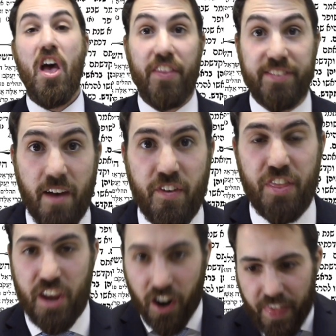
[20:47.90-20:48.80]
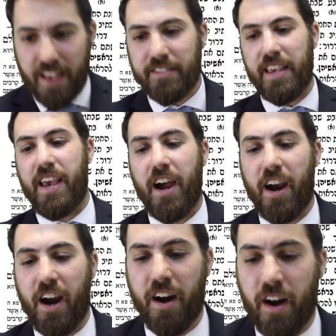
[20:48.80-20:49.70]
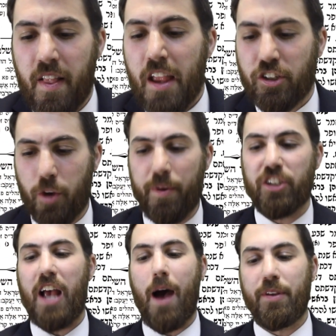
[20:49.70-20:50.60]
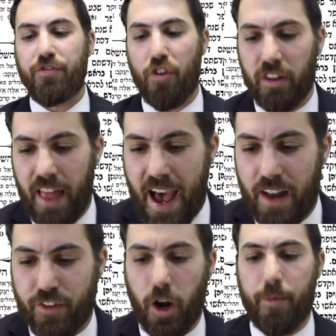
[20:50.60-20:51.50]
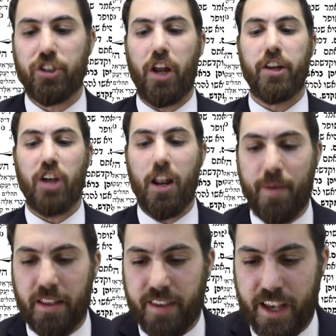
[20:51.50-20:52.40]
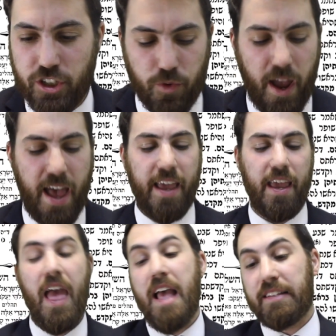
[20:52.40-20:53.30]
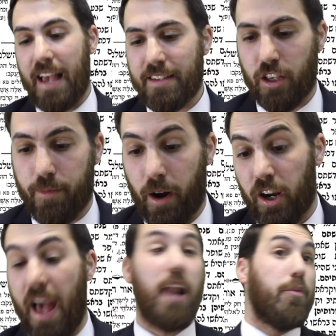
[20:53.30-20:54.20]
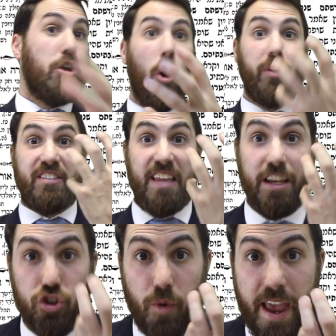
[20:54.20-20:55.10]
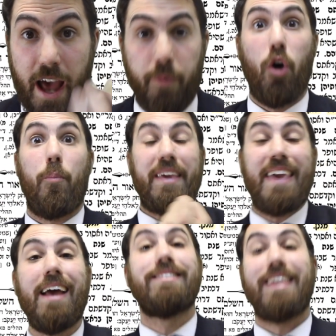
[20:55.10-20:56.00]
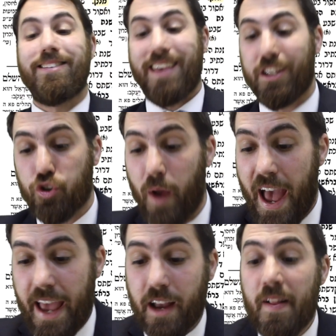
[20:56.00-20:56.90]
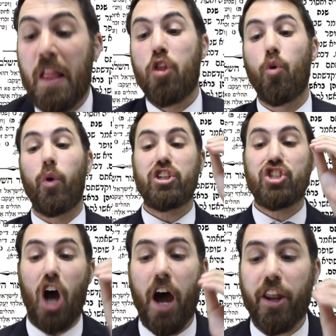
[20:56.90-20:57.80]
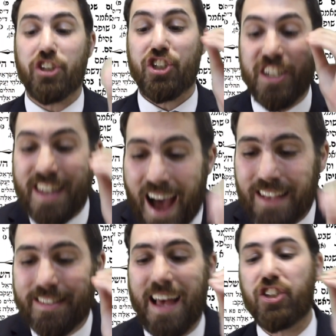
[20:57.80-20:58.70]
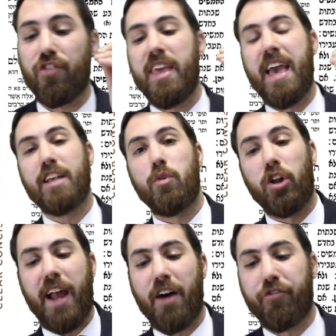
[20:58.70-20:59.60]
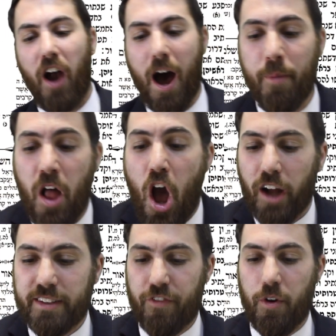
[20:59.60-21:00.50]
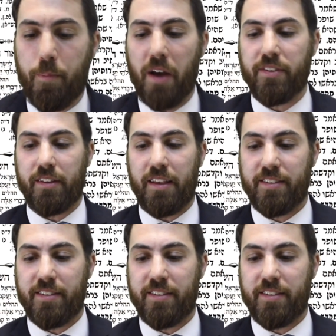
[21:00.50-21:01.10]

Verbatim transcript: the seventh year this year should be Shabbos for the land. Tishrei. Says the Gemara, how do we know it's Tishrei? How do we know it begins in Tishrei? The word Shana, Shana, HaShmi, as we learn now from a different pasuk